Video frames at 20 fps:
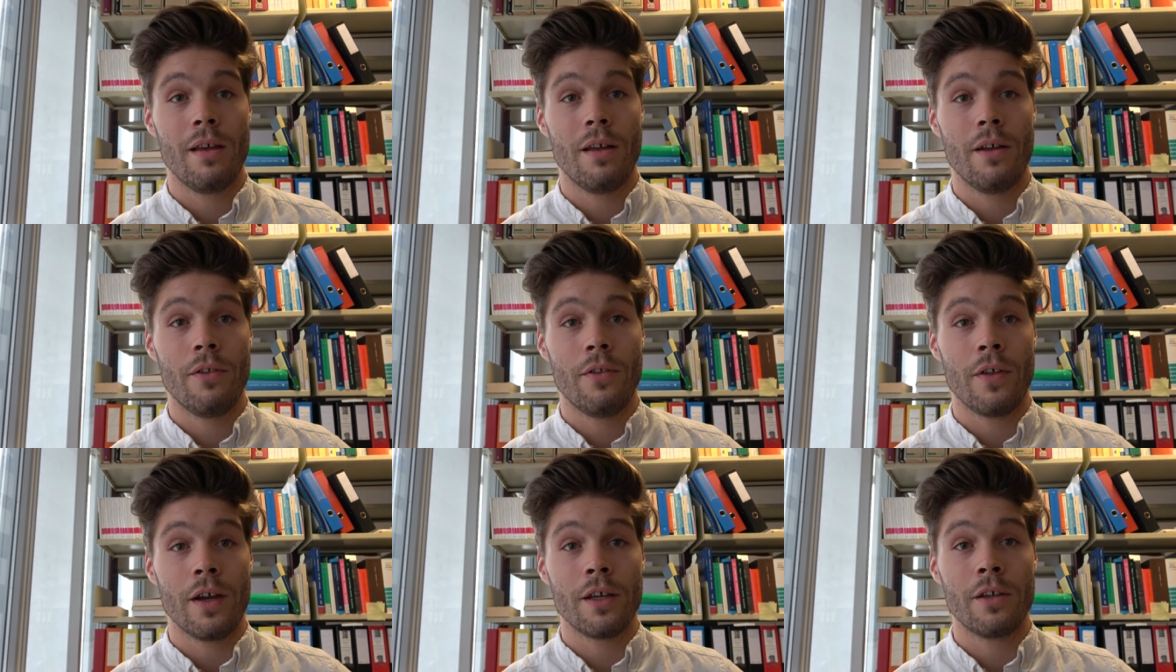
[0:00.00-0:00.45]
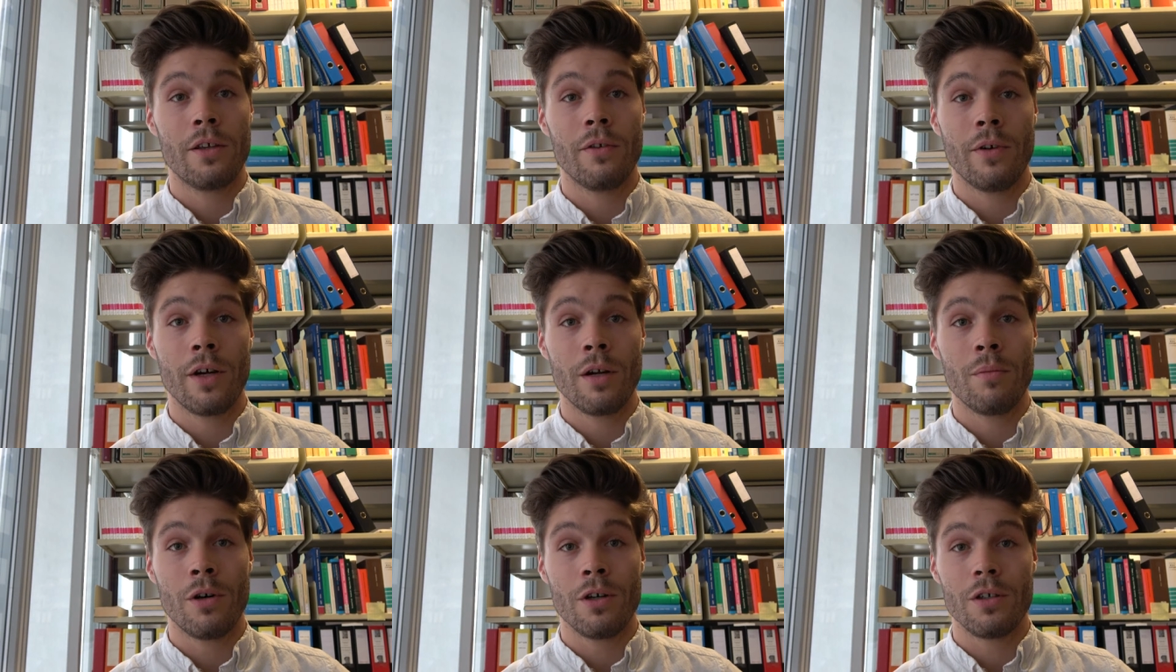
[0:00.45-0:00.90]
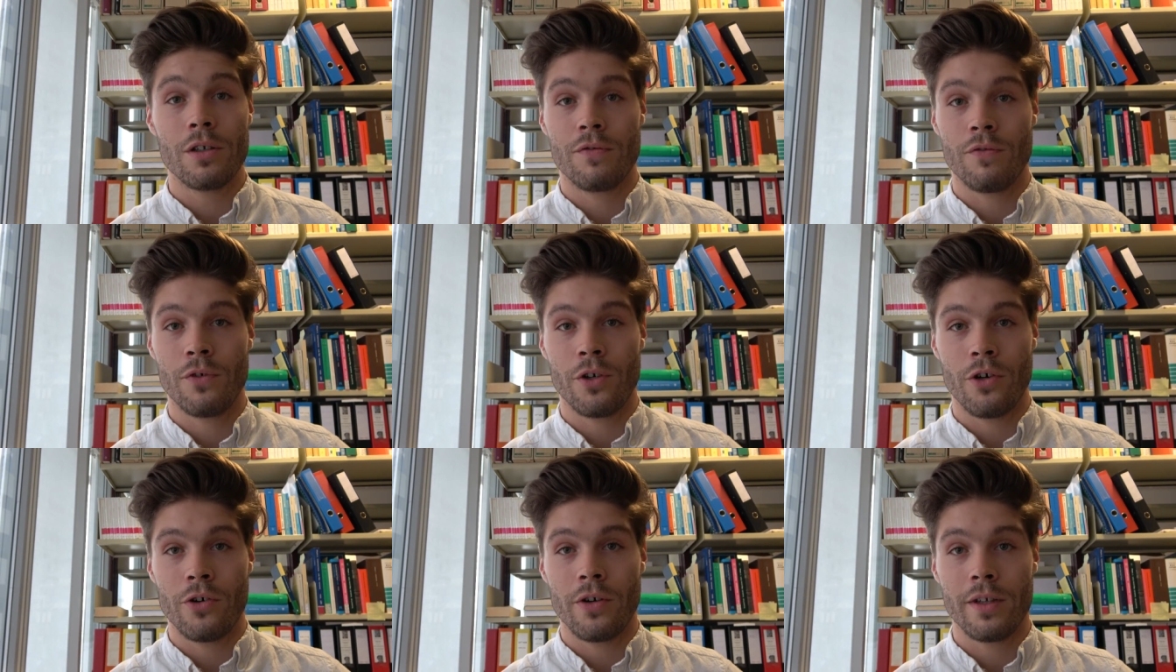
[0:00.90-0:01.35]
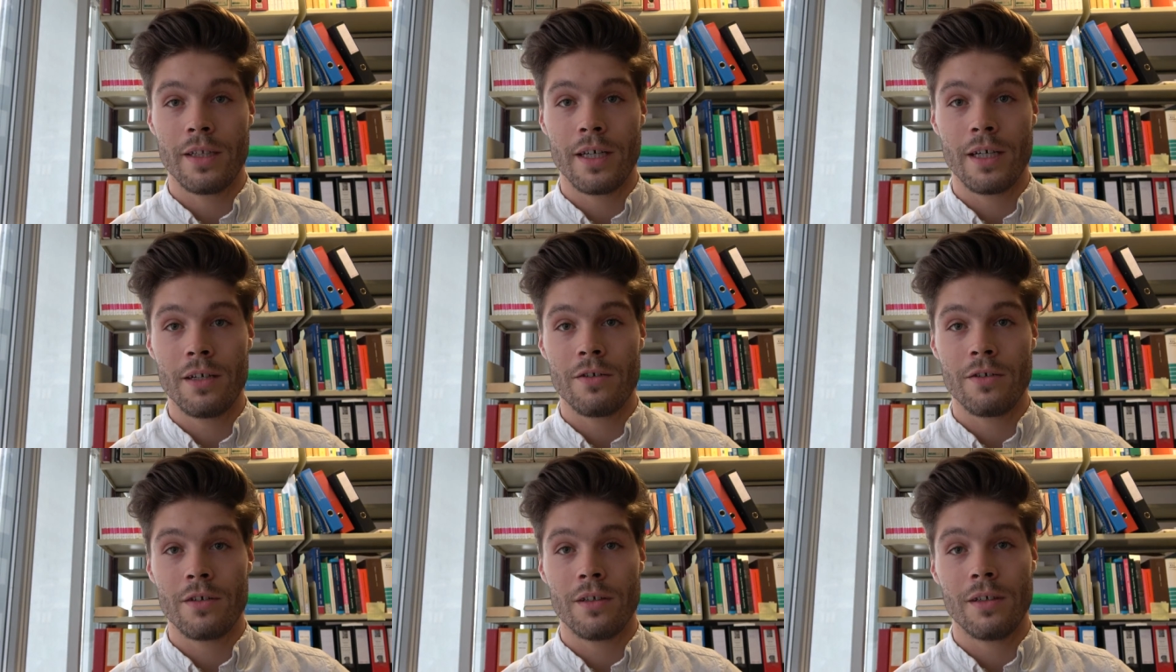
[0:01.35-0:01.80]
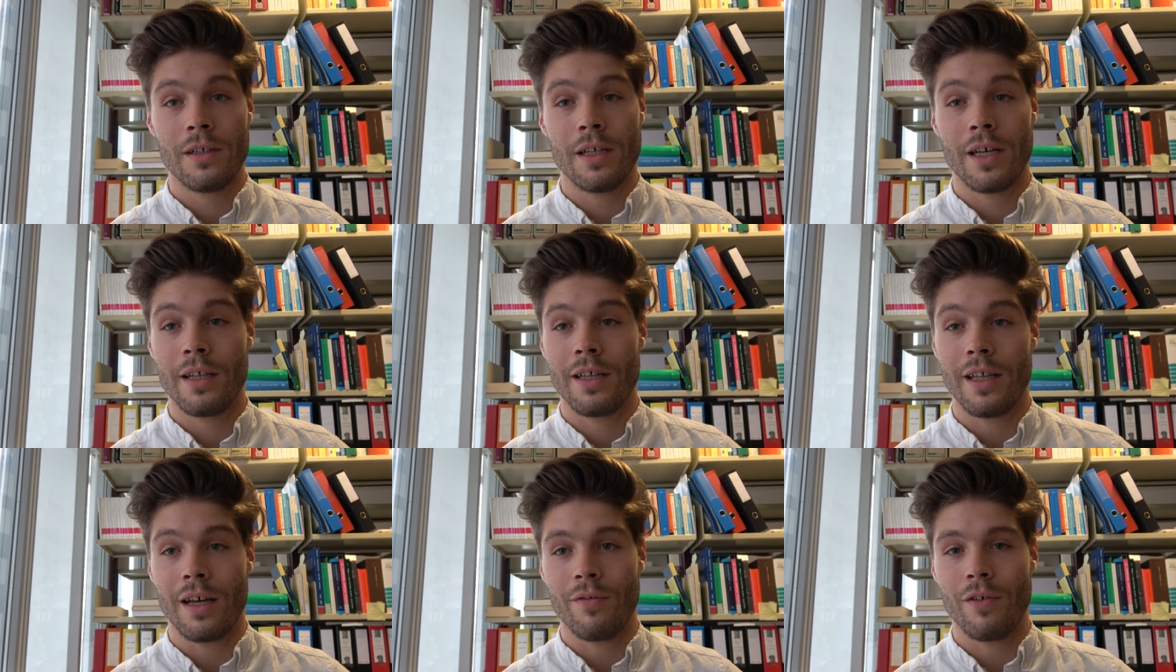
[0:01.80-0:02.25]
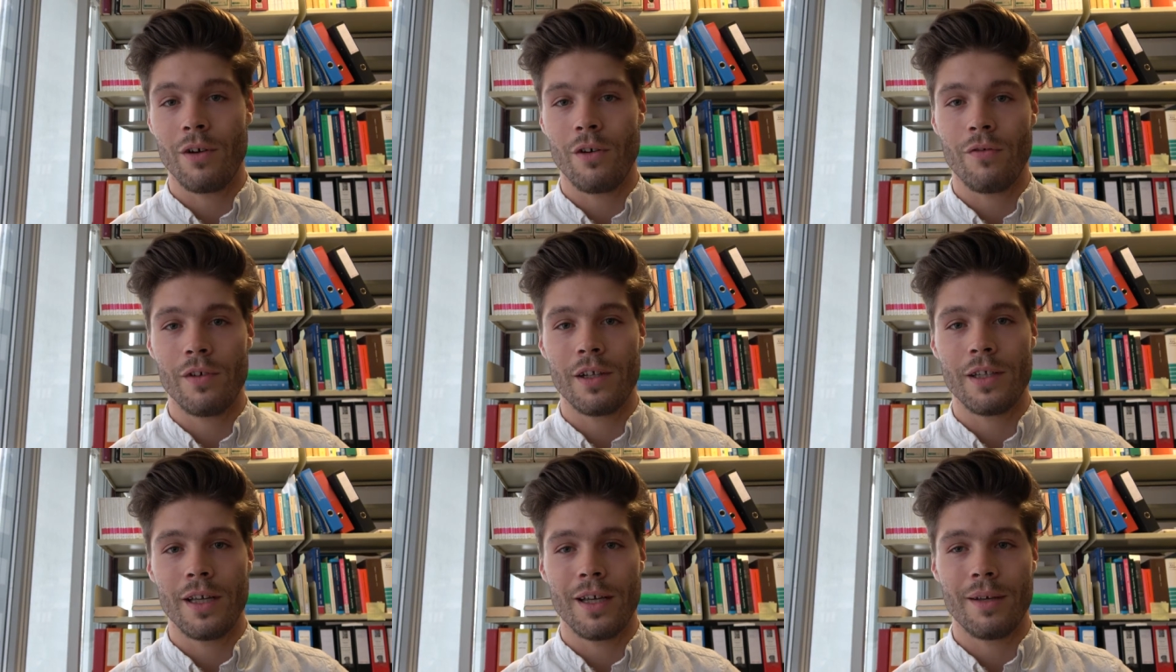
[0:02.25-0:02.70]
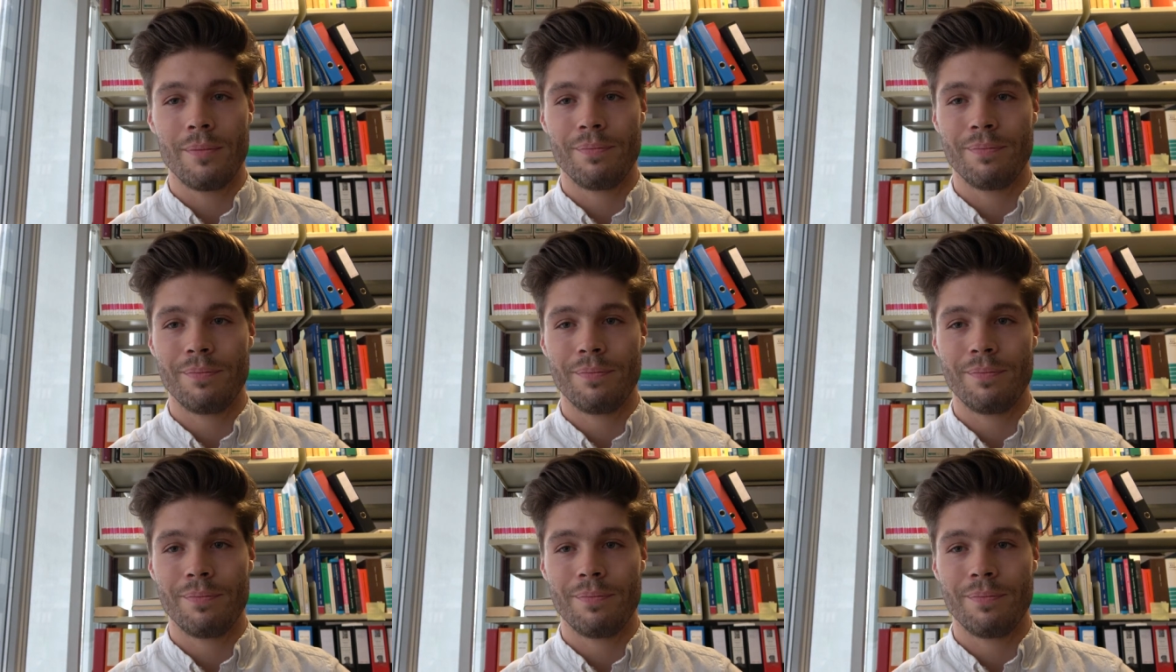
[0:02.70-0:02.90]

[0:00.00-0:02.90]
Thank you very much for your attention and have a lovely day.